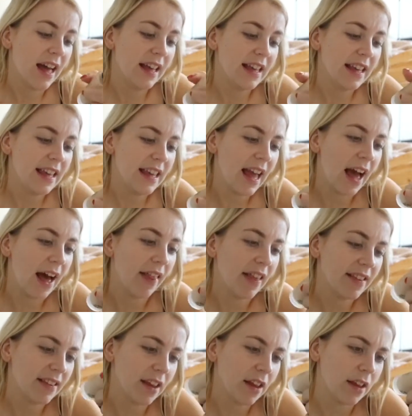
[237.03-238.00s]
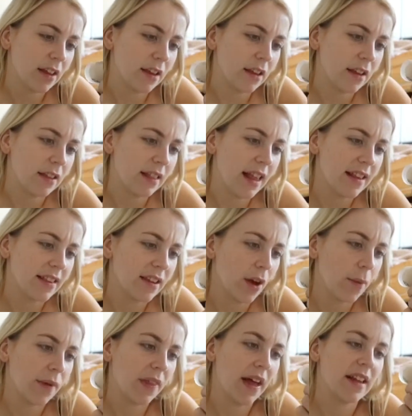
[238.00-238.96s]
Yeah, let's
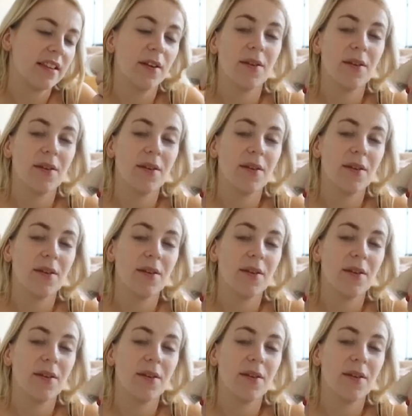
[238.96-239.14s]
go with that.